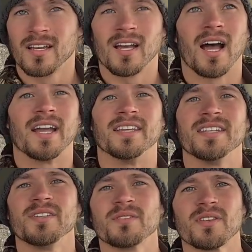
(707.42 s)
I did
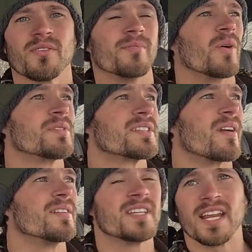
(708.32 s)
use the remote
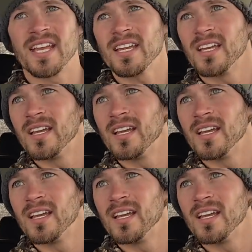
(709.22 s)
start today,